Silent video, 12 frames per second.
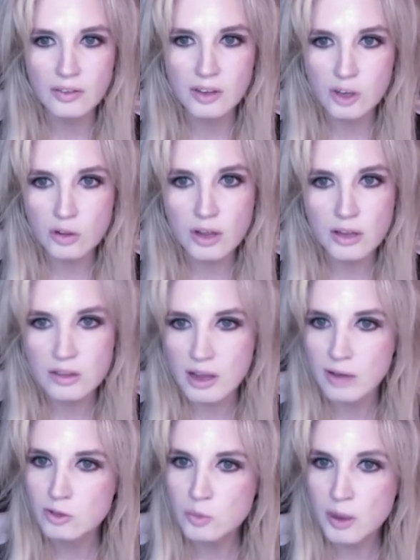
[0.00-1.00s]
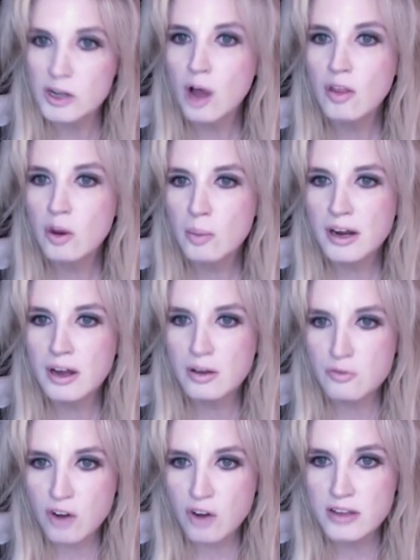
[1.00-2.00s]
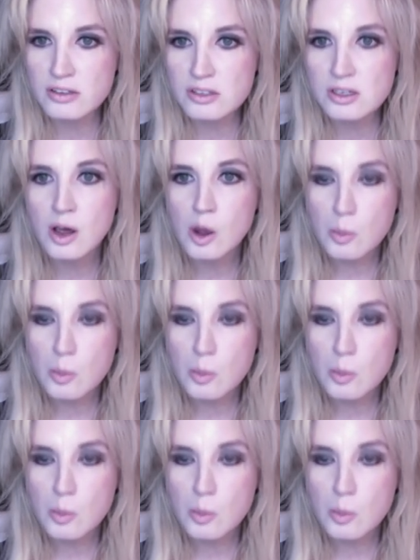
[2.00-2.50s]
You know, they spent all their money on Friends,